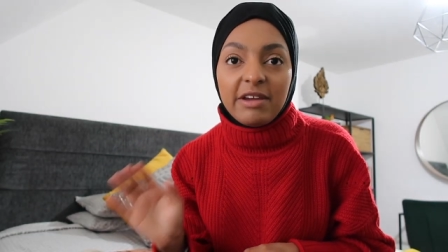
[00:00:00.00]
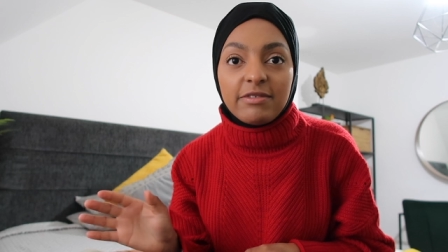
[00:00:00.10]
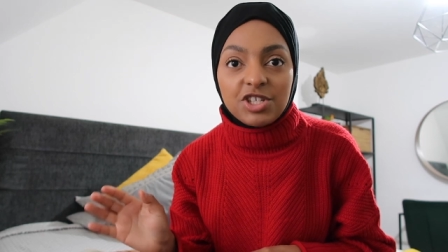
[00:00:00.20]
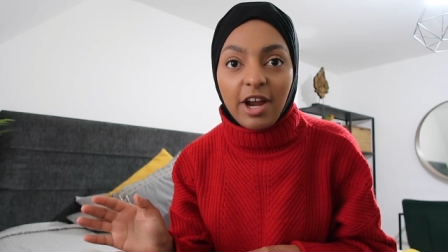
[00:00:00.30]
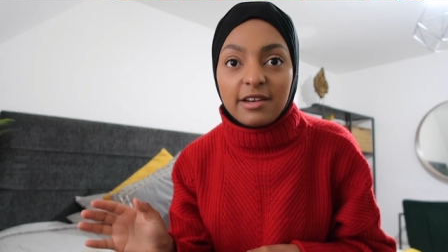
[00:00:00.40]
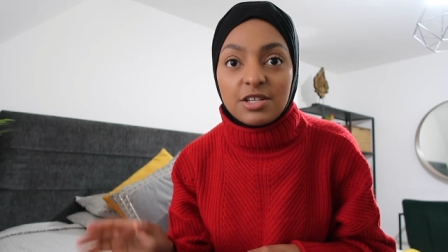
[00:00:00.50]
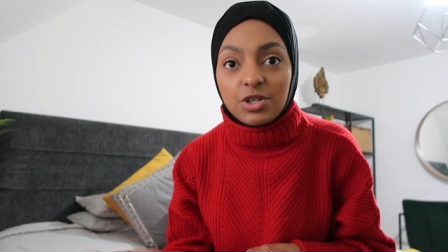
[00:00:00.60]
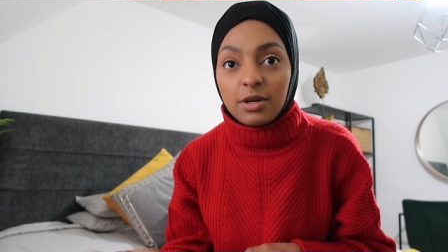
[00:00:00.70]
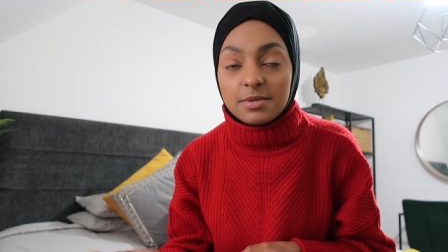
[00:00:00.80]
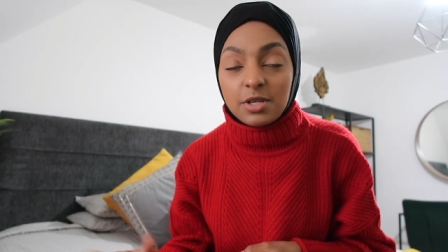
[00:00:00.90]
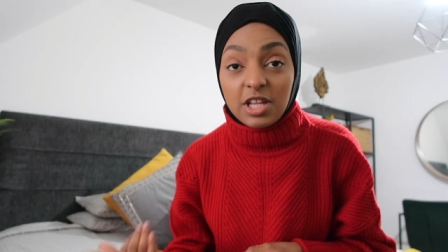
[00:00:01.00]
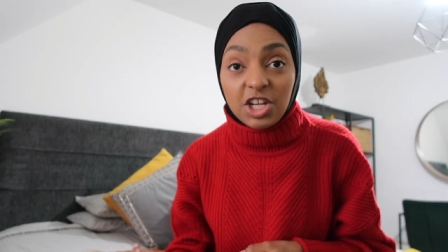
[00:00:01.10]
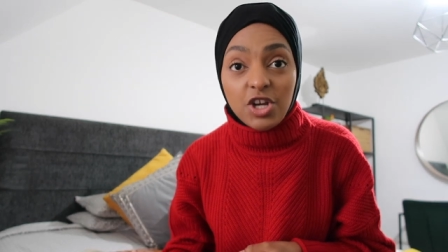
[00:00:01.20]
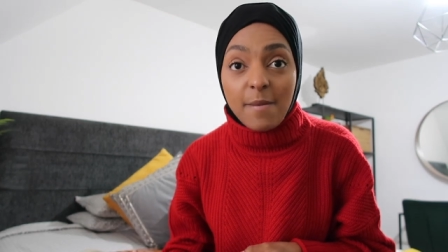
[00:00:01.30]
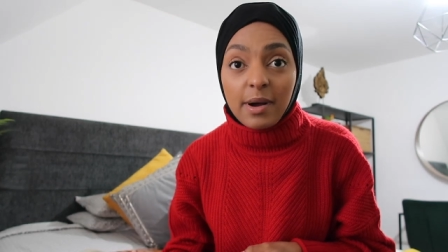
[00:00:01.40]
favorite charity shop. So
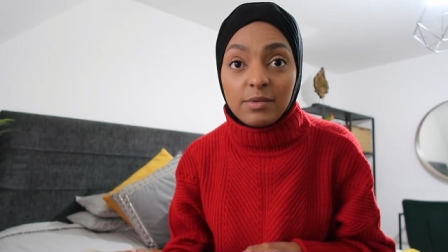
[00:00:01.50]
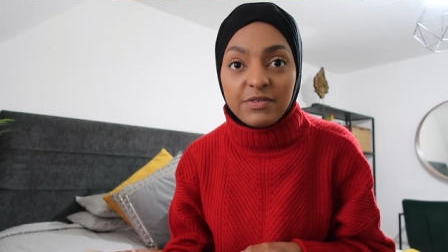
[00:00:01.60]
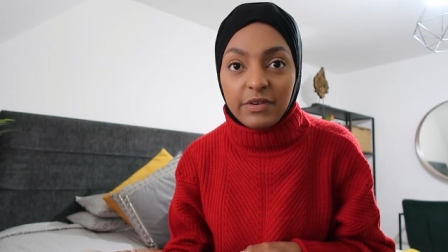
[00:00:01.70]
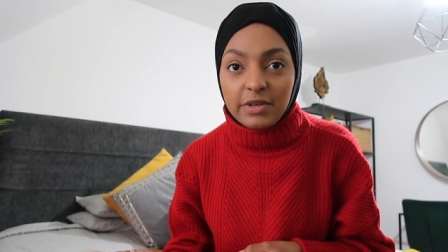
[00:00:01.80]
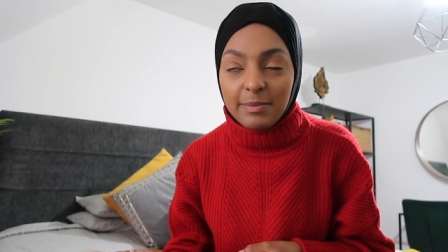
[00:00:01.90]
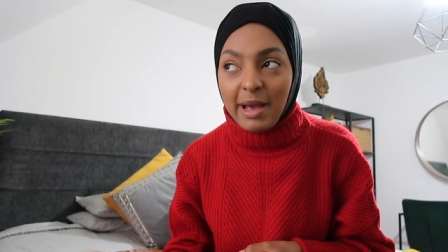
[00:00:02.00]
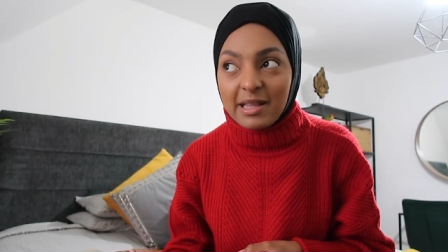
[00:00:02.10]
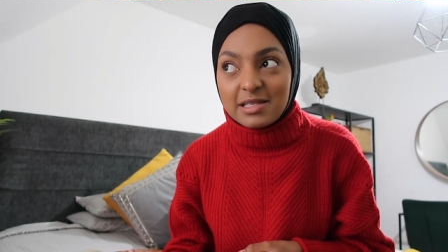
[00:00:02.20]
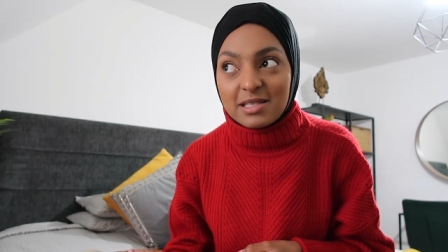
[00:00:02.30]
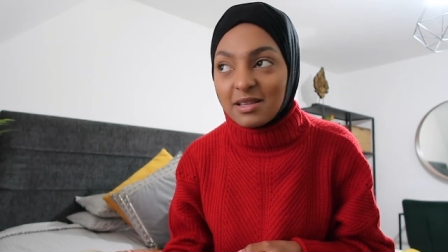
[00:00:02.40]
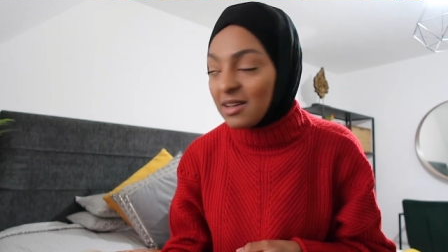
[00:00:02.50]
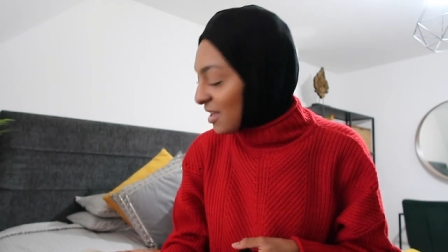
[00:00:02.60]
that jumper was fifty pence,